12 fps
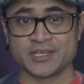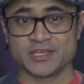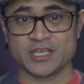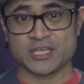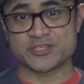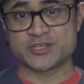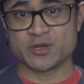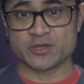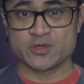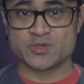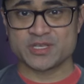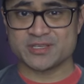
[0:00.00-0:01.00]
HDR
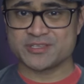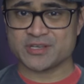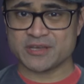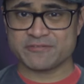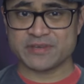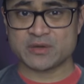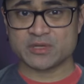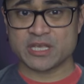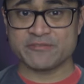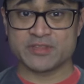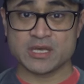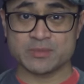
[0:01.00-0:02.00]
usage, I found
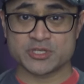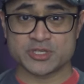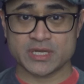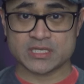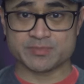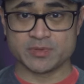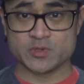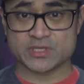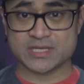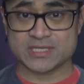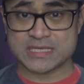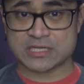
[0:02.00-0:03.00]
gave the image a nice boost
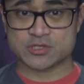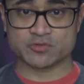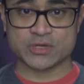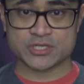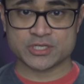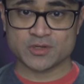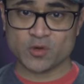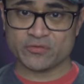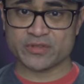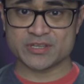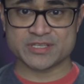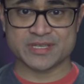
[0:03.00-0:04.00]
in saturation
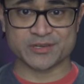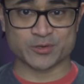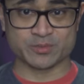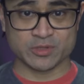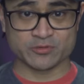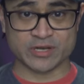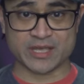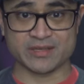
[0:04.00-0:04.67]
over the standard Blu-ray,